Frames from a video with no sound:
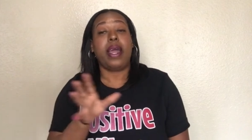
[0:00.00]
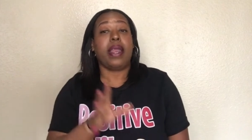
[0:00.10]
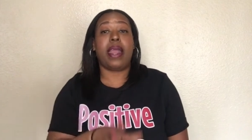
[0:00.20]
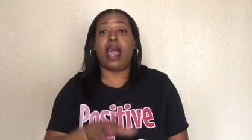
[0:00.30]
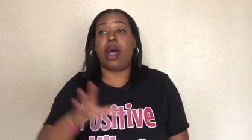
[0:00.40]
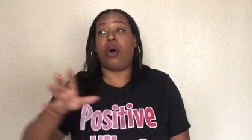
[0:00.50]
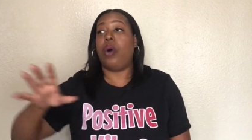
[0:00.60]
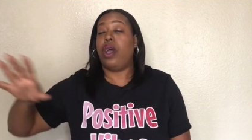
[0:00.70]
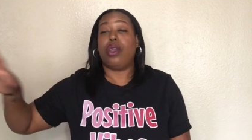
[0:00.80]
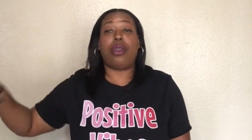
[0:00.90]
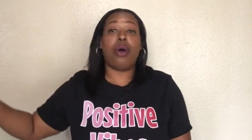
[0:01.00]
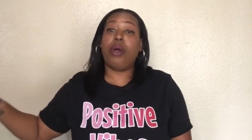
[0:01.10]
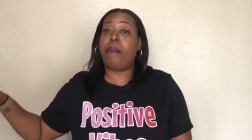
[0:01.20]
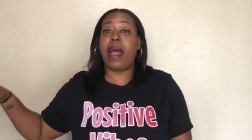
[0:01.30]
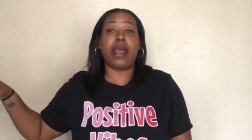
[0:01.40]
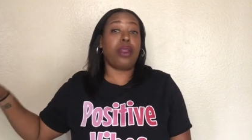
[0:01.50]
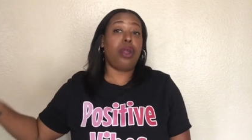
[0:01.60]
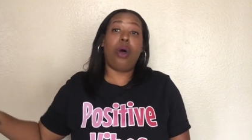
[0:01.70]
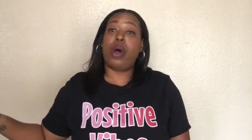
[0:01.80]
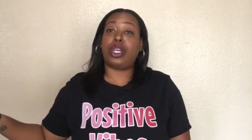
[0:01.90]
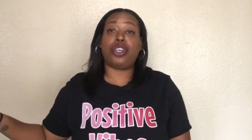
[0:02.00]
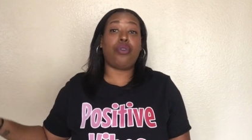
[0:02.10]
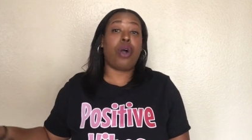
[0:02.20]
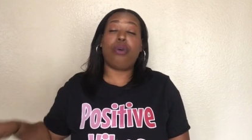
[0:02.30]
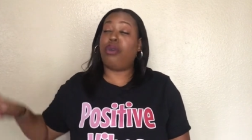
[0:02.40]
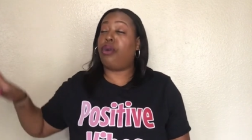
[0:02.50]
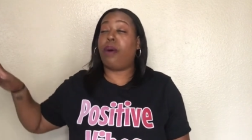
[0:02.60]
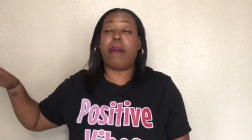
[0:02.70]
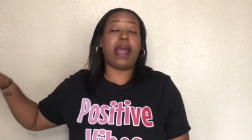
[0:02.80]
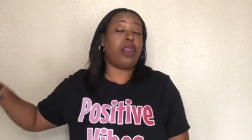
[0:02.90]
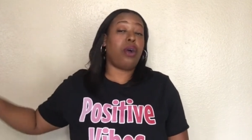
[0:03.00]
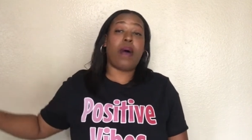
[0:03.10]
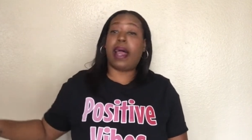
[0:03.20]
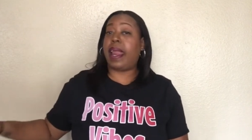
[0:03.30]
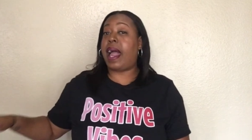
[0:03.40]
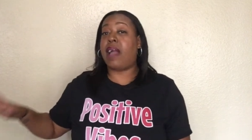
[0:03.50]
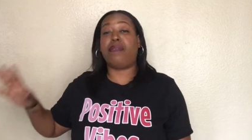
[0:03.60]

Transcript: Now, don't nobody know her struggle, don't nobody know her life,